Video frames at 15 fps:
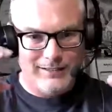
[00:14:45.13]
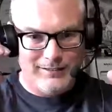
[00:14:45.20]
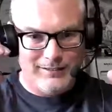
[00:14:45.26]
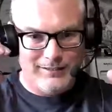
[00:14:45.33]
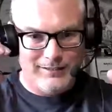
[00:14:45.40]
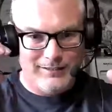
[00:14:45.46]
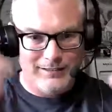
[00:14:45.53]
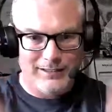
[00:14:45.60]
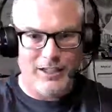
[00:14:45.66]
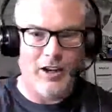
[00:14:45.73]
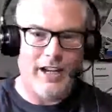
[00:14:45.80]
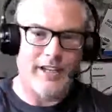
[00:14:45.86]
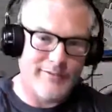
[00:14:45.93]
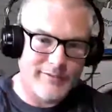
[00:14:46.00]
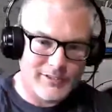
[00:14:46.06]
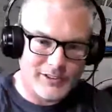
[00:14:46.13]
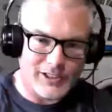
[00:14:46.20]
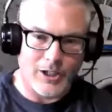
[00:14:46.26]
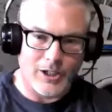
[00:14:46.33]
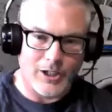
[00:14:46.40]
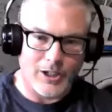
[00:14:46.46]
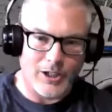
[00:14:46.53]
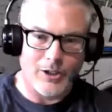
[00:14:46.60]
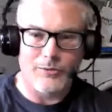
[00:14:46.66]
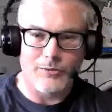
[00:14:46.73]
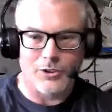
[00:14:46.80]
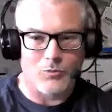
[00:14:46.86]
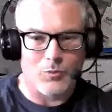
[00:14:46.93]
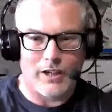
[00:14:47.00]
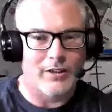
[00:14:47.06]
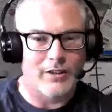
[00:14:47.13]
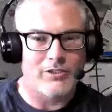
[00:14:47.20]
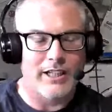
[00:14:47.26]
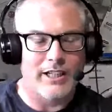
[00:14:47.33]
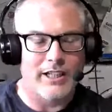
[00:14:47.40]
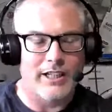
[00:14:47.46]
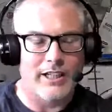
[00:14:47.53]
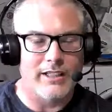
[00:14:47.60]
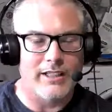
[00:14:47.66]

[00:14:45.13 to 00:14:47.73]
live. So just one of those things.